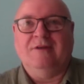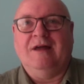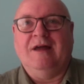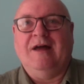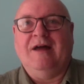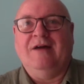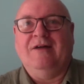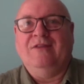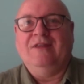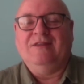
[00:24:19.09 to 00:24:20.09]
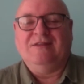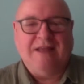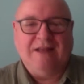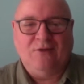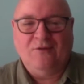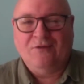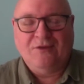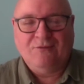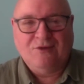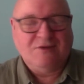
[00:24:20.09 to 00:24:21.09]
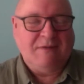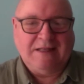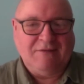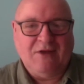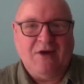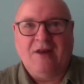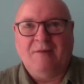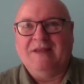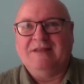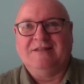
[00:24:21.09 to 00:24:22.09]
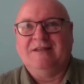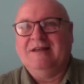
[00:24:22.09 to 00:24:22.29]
the state of respective economies,